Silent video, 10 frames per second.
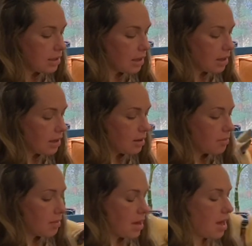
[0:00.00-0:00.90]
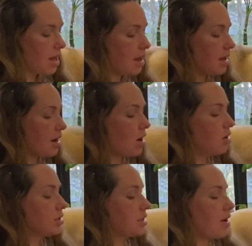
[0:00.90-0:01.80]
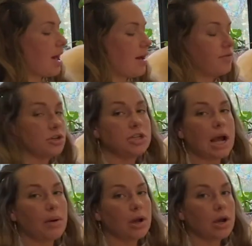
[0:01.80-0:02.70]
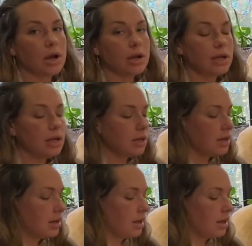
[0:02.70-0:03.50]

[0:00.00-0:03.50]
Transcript: them, and I also have a shower curtain.